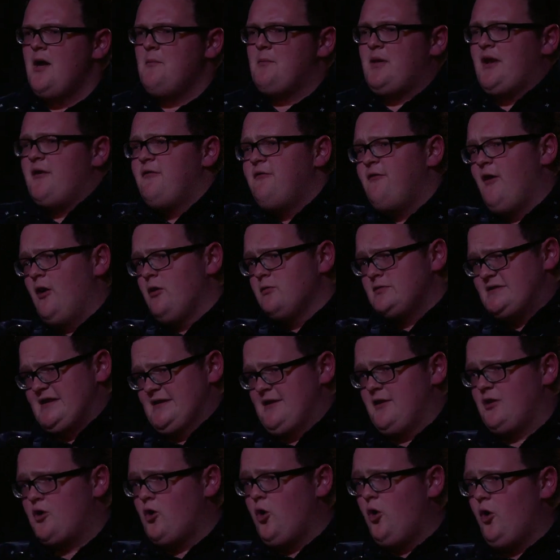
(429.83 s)
but the folds
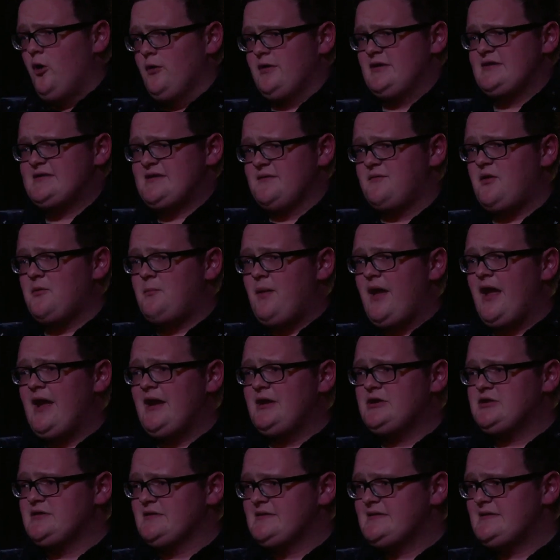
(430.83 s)
in the corners of the
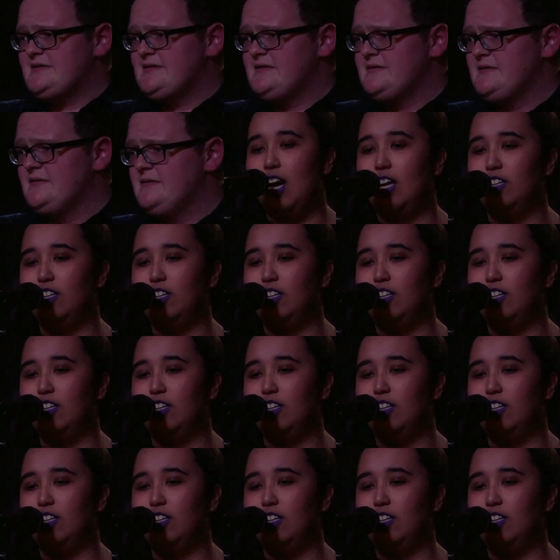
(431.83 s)
pages.